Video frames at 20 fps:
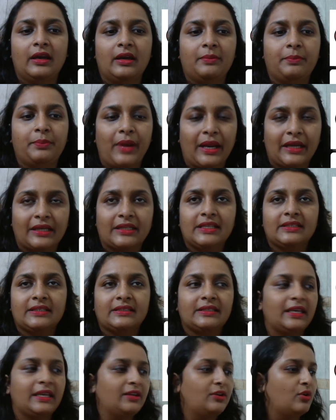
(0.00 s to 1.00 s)
practice
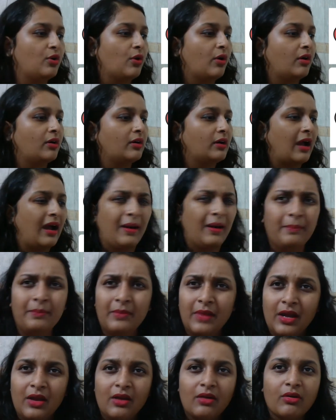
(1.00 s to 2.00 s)
in your
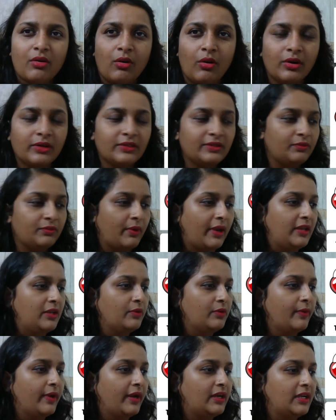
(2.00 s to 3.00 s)
hum course while
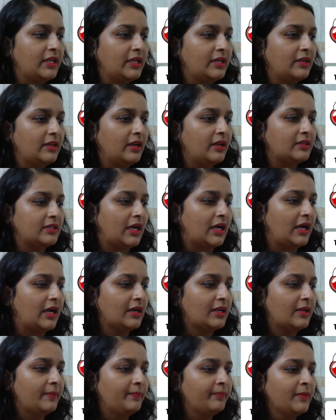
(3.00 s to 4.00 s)
you were in TARC,